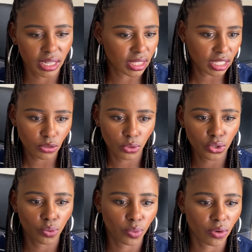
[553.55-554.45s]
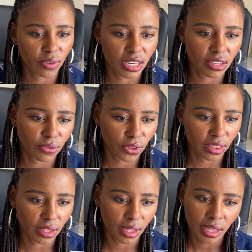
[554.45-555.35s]
And that's what you provide for
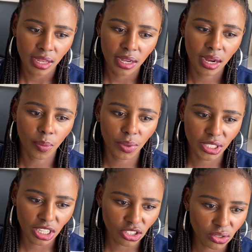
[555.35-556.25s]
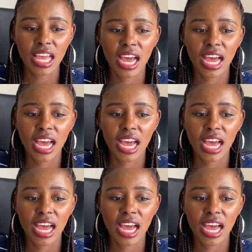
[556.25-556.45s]
the application.